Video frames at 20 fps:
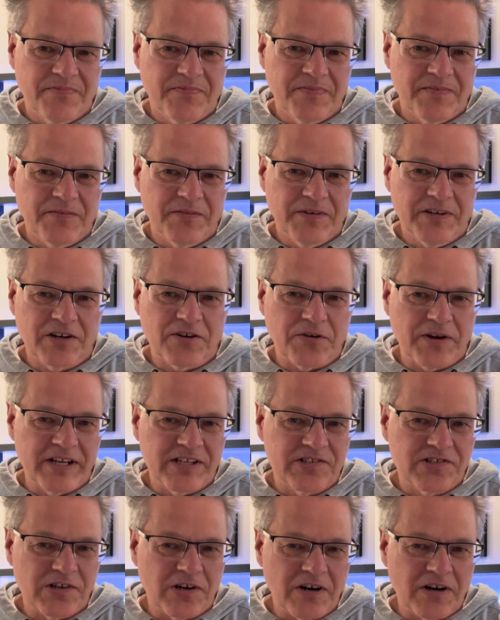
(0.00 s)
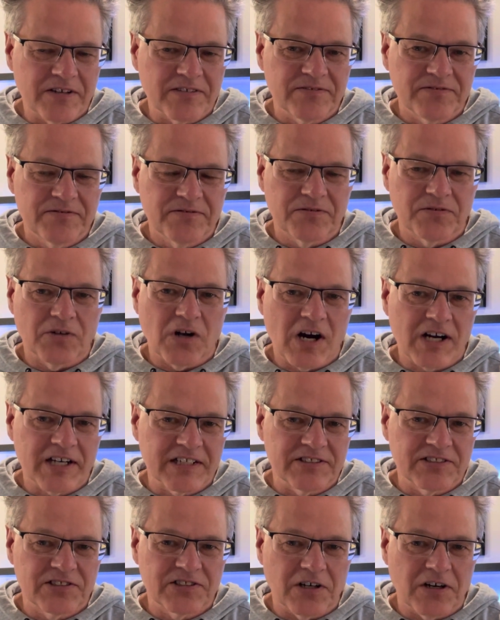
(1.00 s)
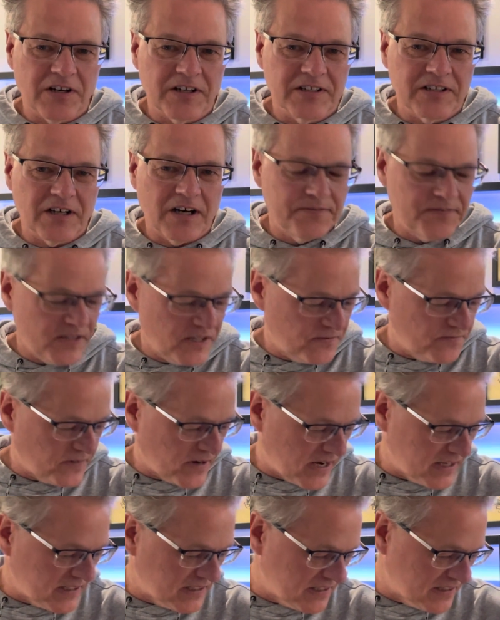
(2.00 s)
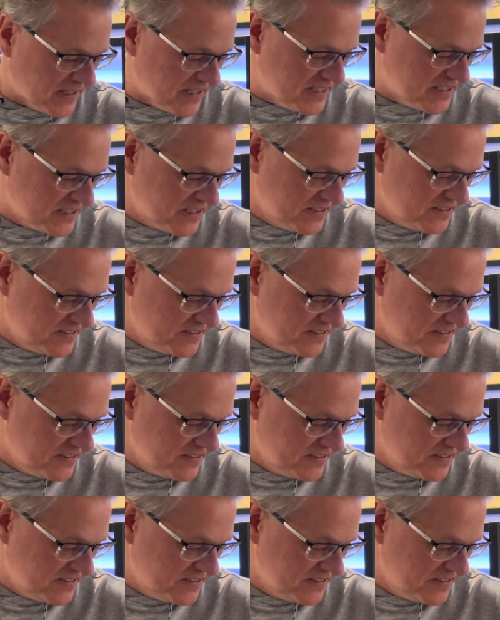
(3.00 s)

What a great song. Rockin' song off "In Violet Light."